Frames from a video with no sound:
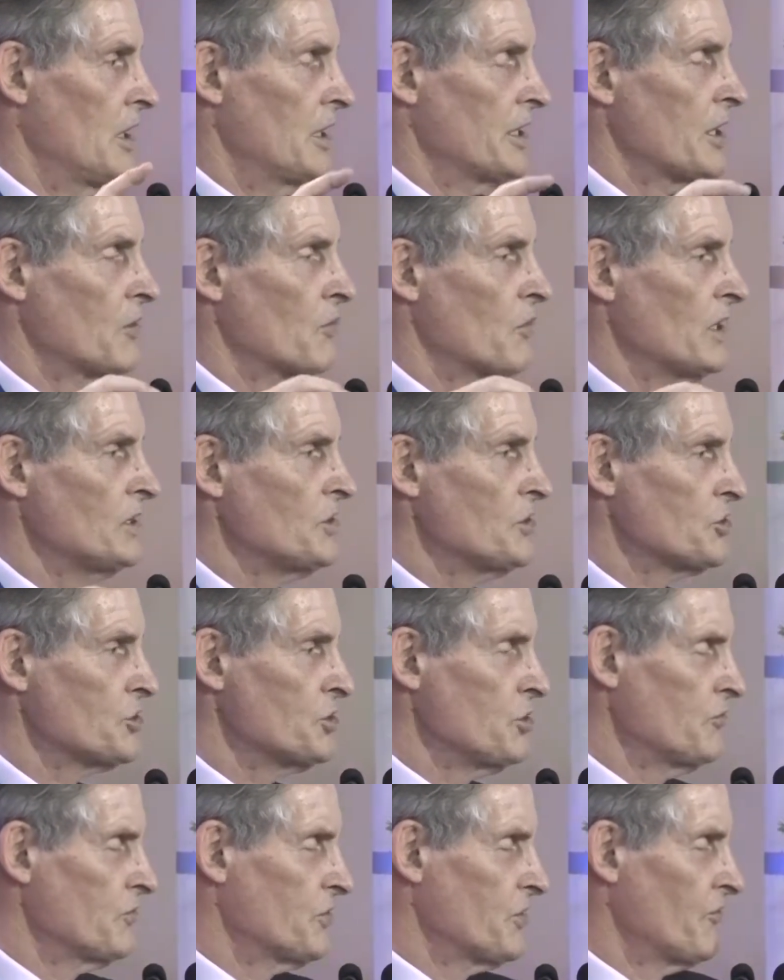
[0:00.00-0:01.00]
Now, once
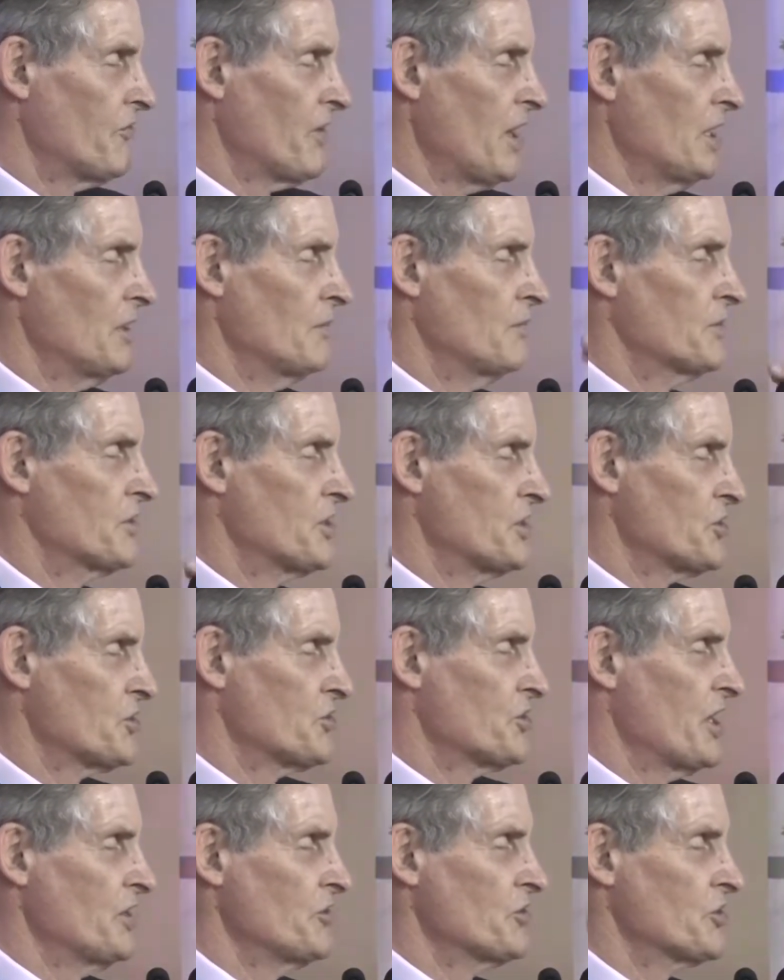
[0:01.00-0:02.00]
you've developed this
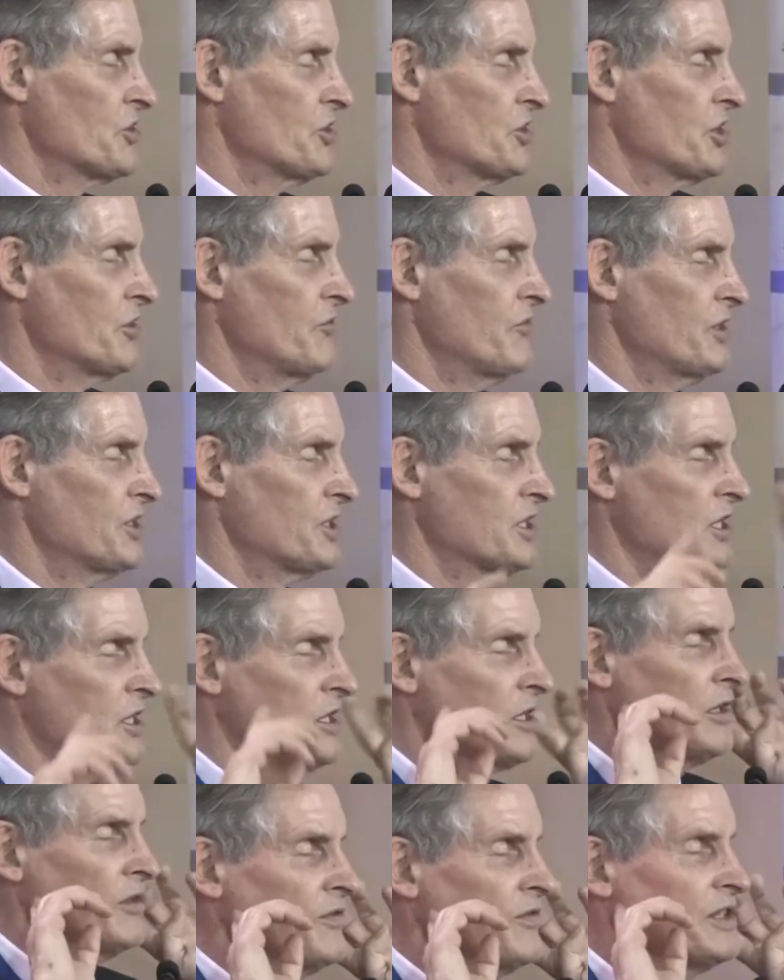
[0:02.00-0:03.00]

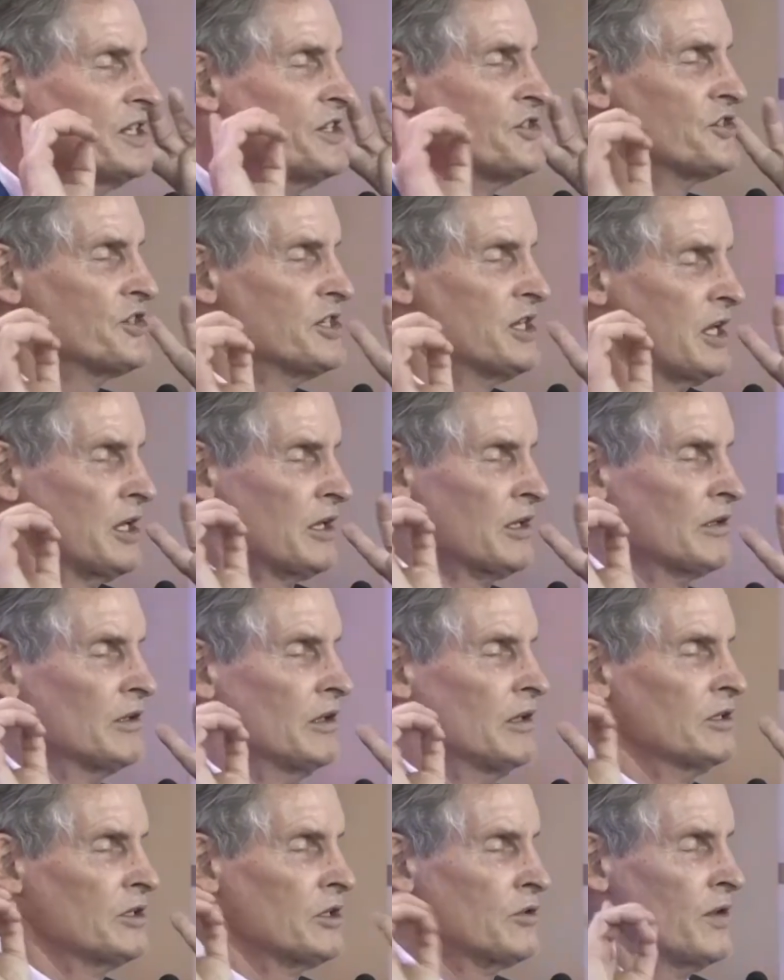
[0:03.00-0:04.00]
sensitivity listening
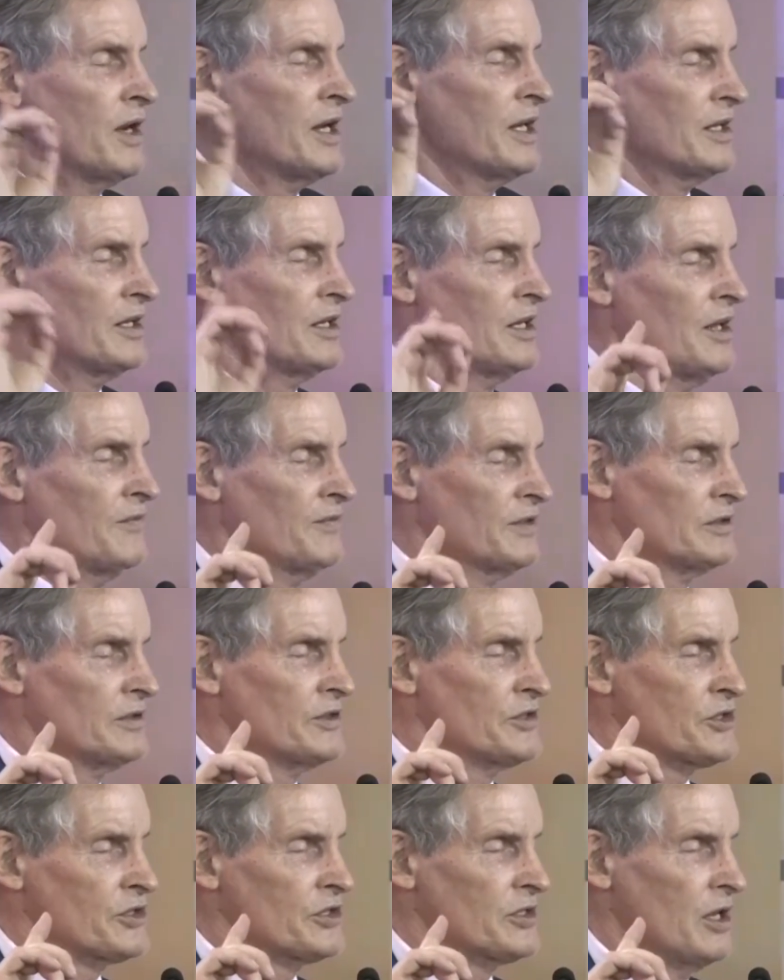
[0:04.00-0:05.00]
on quiet
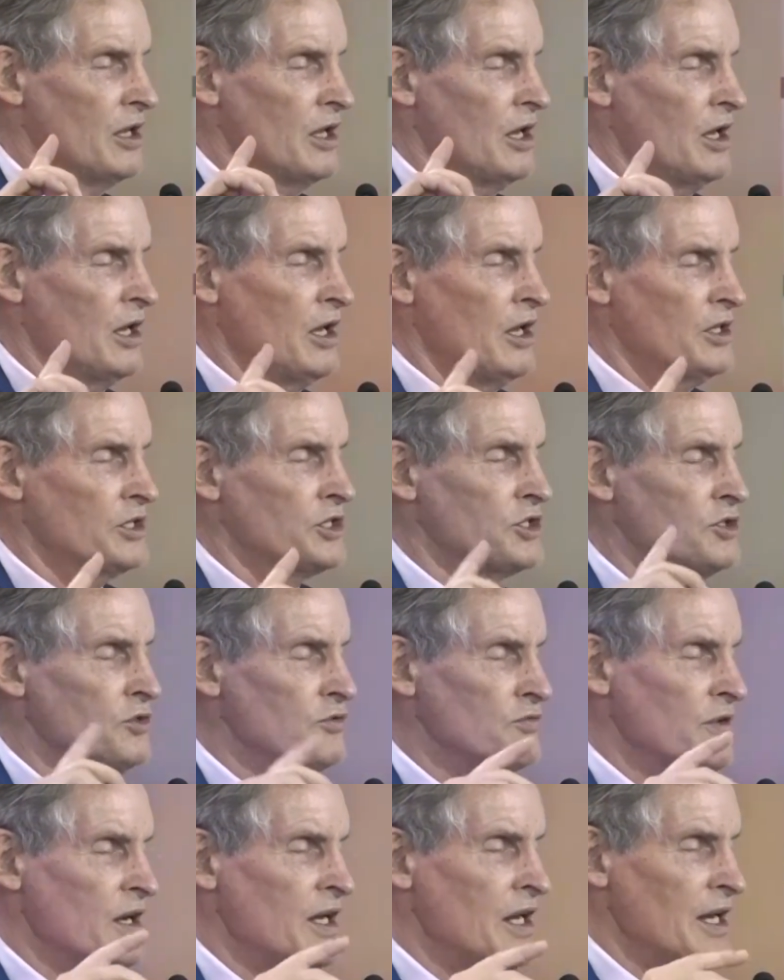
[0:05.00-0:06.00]
levels, you
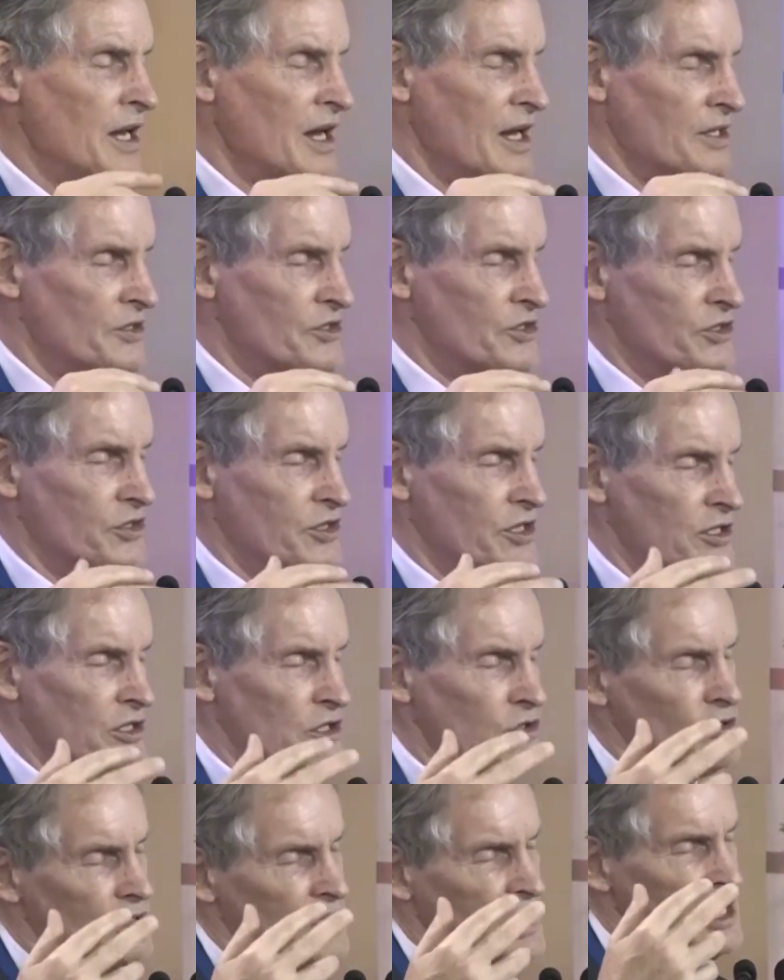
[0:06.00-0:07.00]
realize that
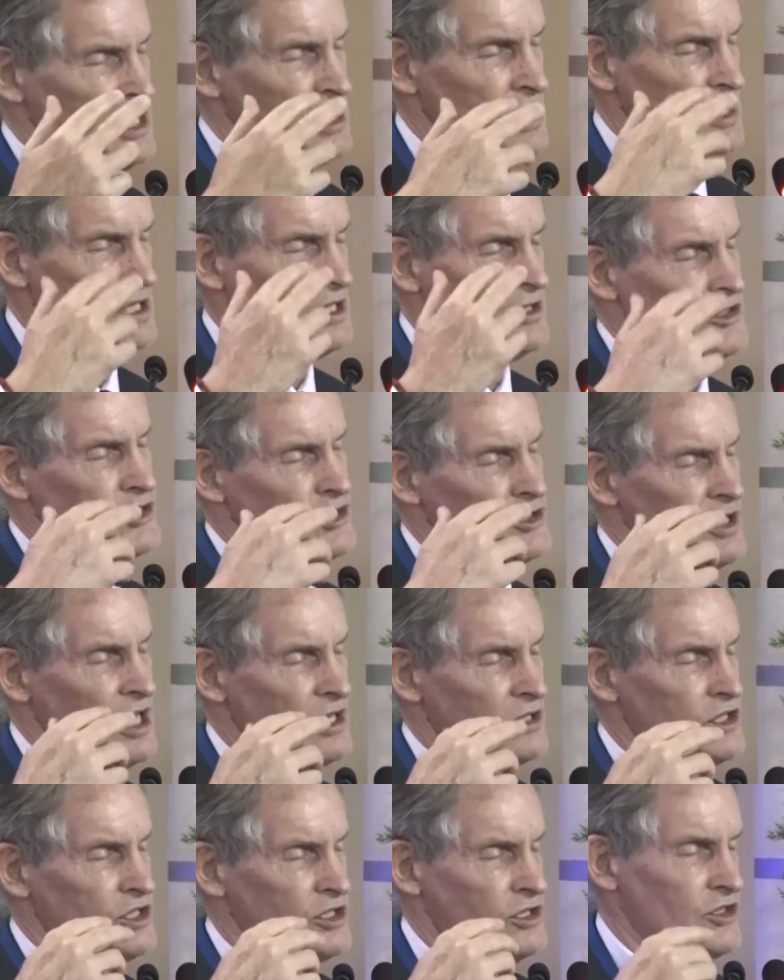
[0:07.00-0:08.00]
you're getting
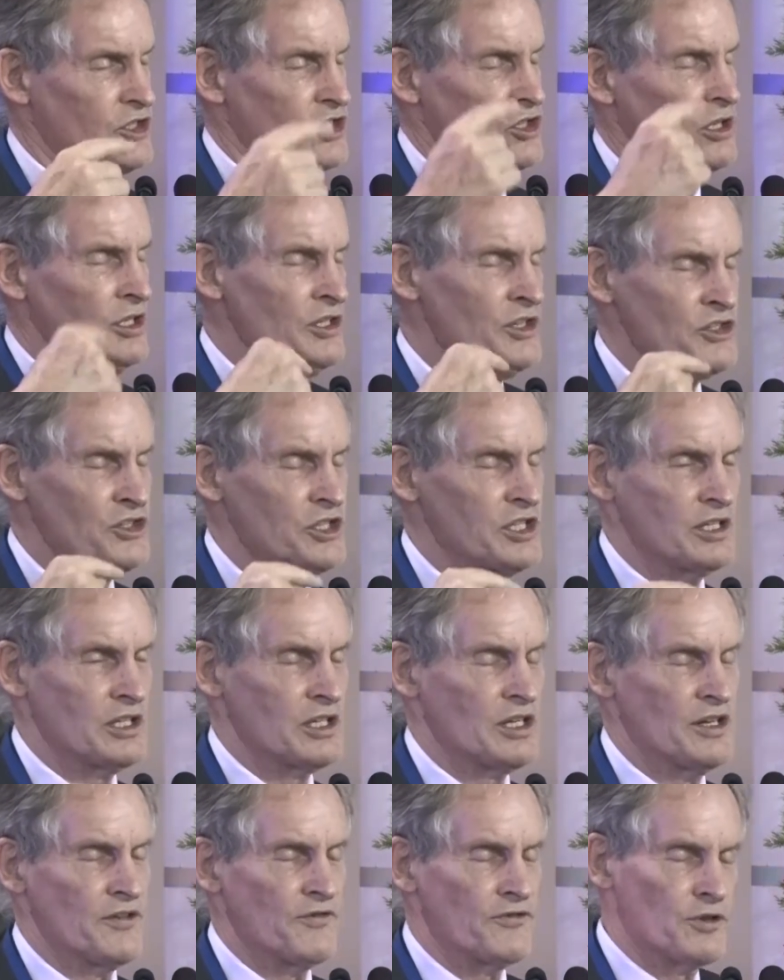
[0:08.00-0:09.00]
instructions
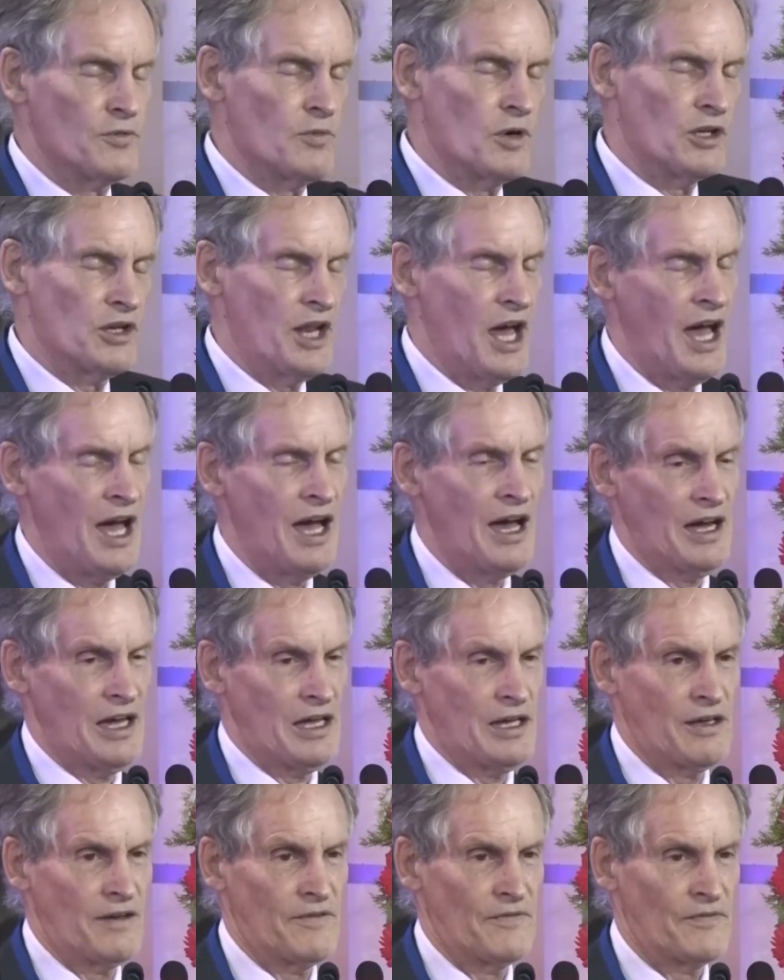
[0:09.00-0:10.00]
constantly from on high.